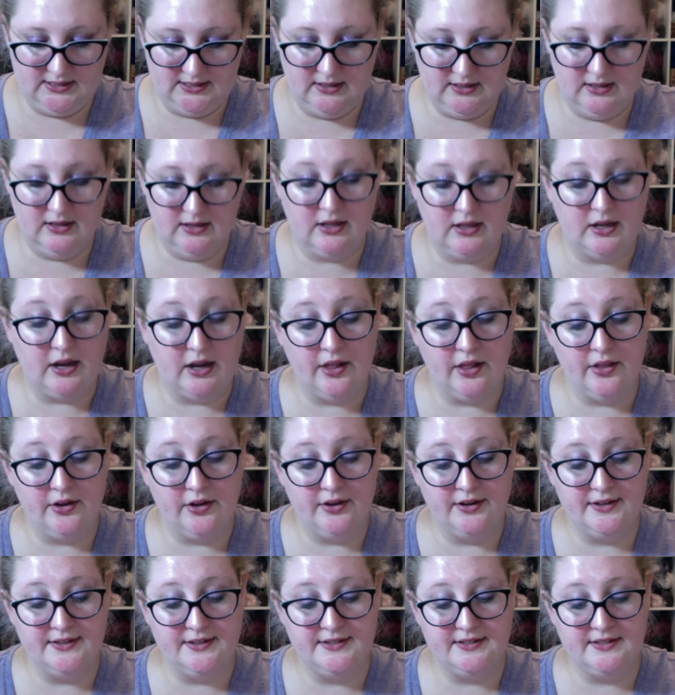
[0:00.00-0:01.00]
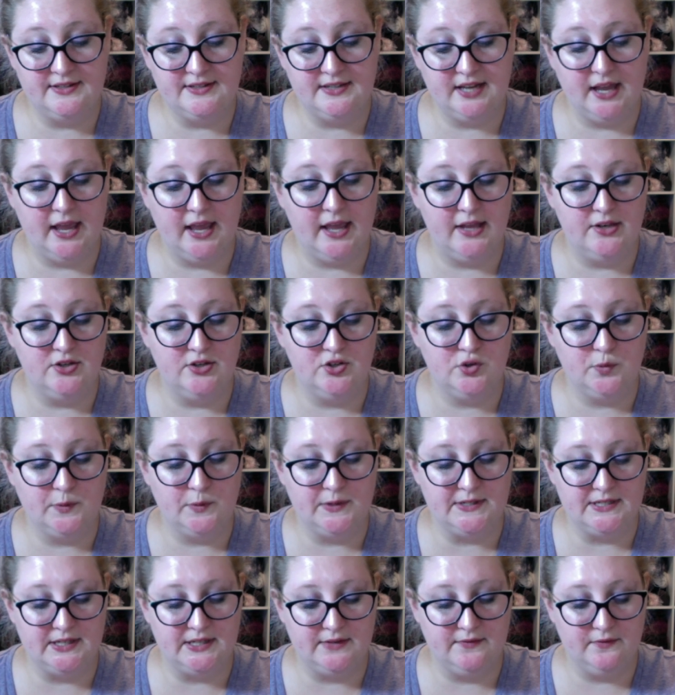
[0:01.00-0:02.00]
the color is
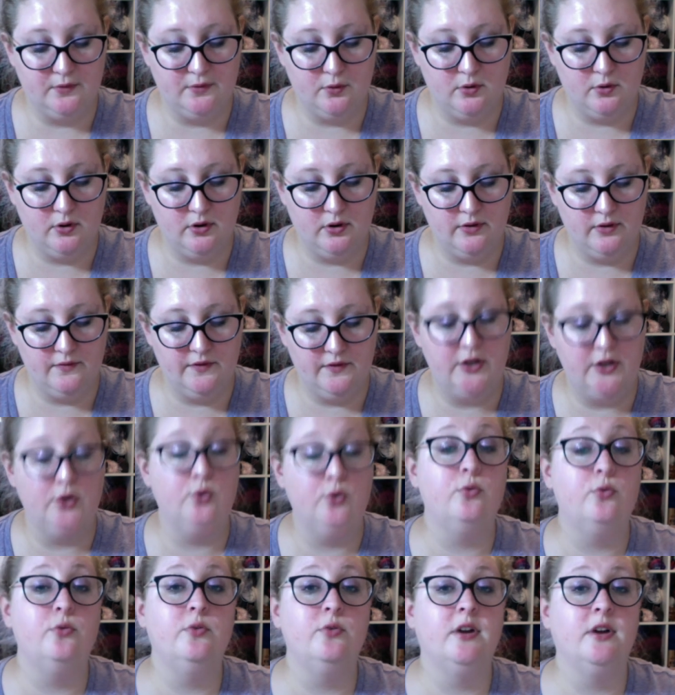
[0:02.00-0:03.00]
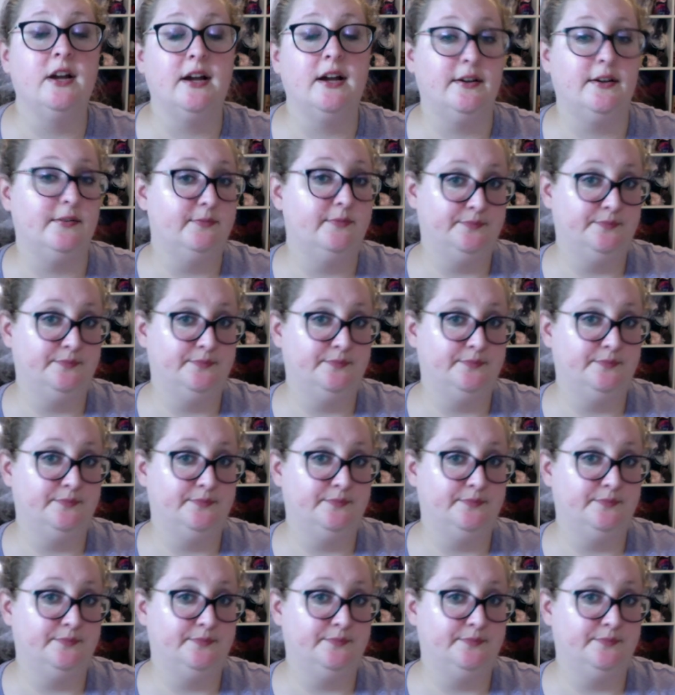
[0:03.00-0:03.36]
1024 Vinicunca.